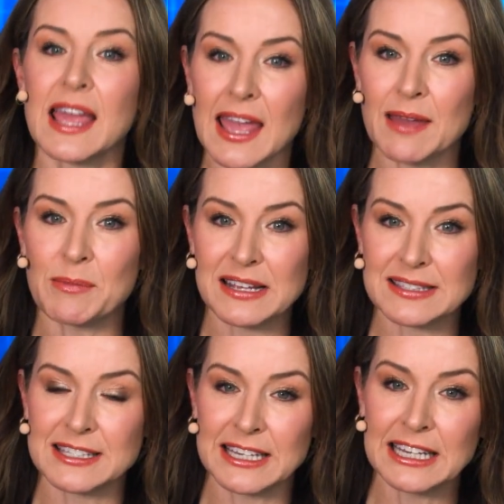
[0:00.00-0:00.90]

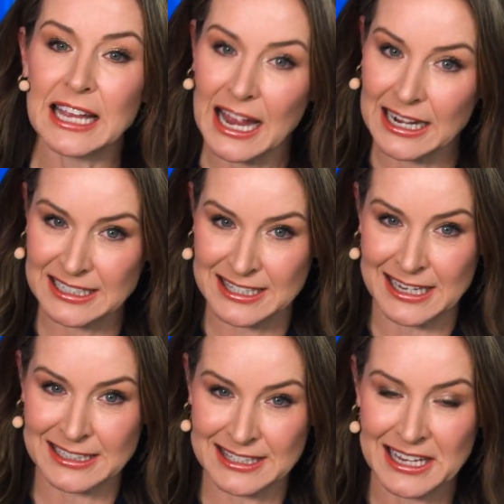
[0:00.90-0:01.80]
MST
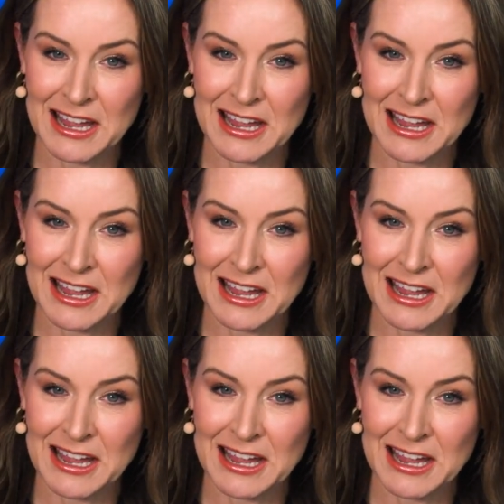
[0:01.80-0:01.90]
Access.